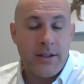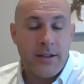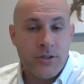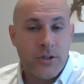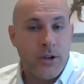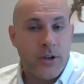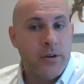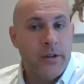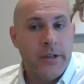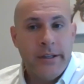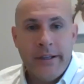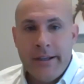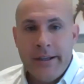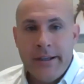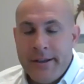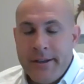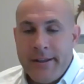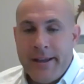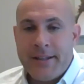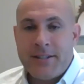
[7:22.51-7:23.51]
So
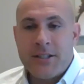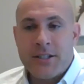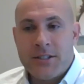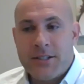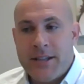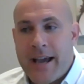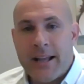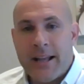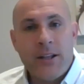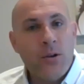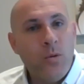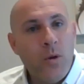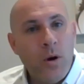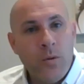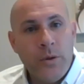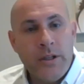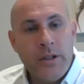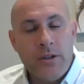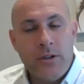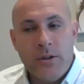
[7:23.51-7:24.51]
that's exactly what
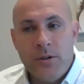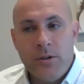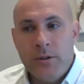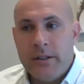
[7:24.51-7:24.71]
we do.